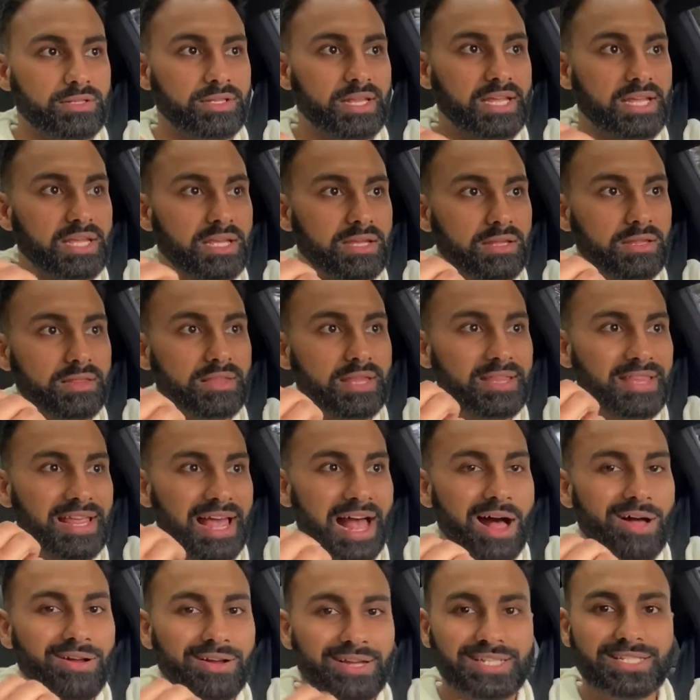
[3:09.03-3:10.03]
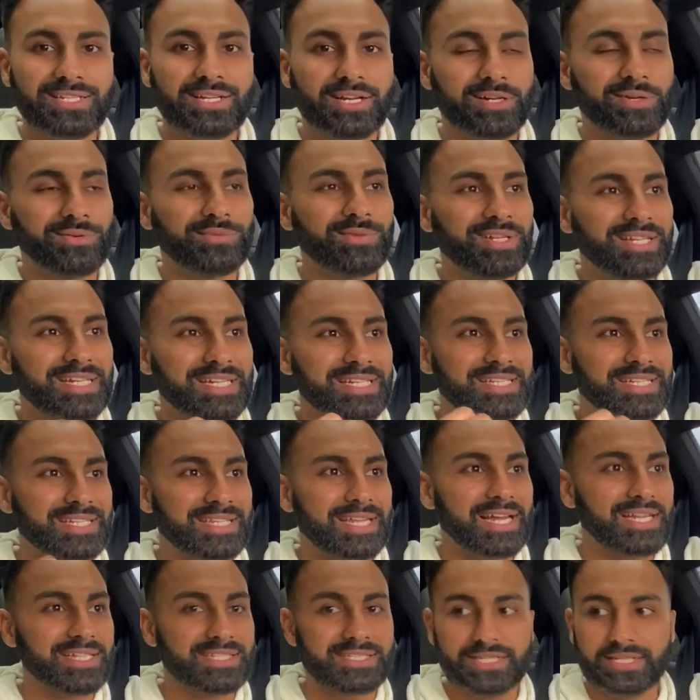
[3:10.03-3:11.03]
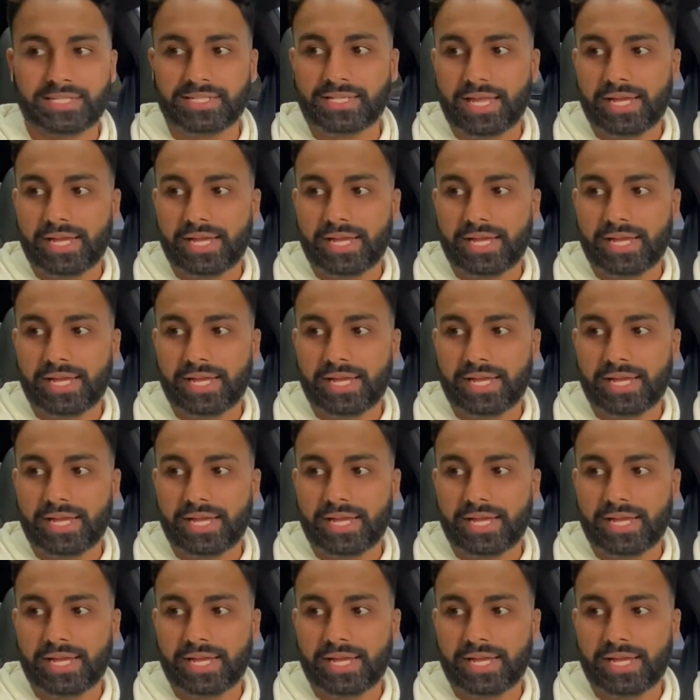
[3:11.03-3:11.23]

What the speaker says: The Alcantara really does it.